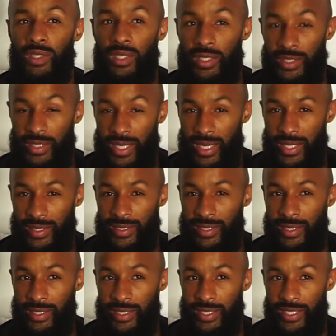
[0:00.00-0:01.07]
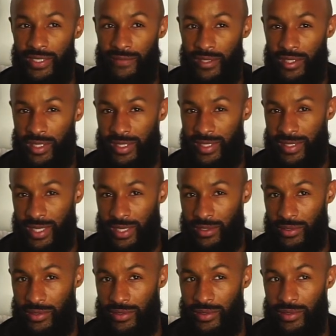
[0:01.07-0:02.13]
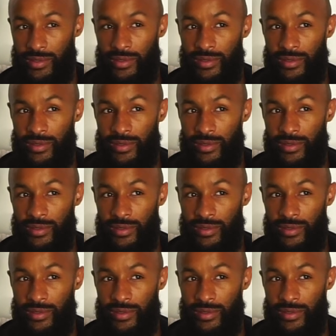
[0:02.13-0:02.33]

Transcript: London Galaxy and East Finchley second.